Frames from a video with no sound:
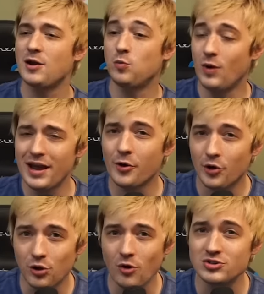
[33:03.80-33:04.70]
And we are
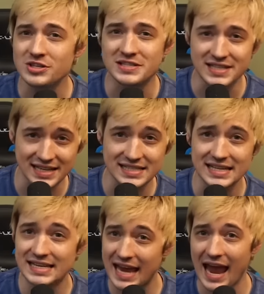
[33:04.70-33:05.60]
close to
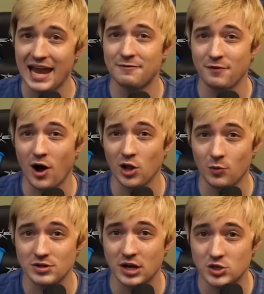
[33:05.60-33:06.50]
60,000
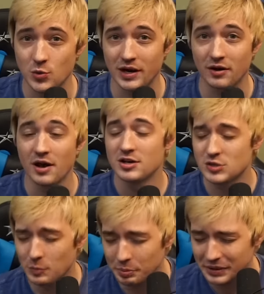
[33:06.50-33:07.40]
followers on Twitter.
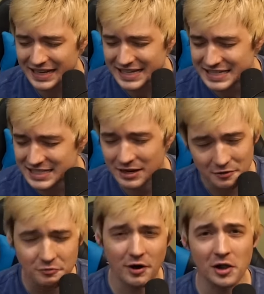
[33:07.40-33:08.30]
So please
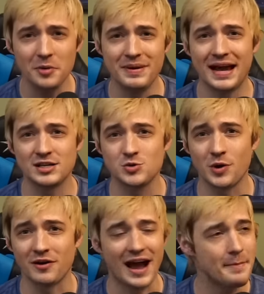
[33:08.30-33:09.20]
follow me on
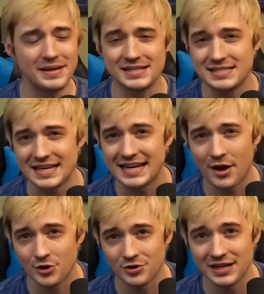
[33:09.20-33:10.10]
Twitter. I've been sitting
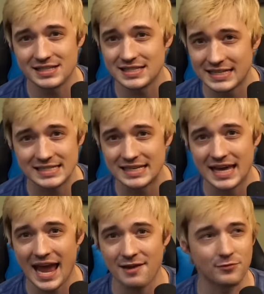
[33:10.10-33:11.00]
underneath
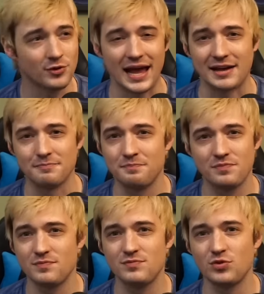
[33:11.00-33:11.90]
60,000 for like
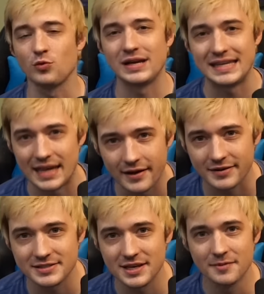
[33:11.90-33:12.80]
3
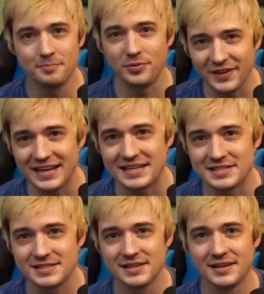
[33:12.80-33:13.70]
years.
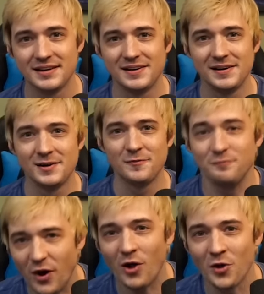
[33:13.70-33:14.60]
Please
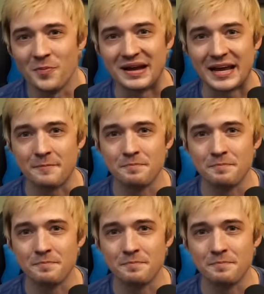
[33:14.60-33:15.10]
follow me.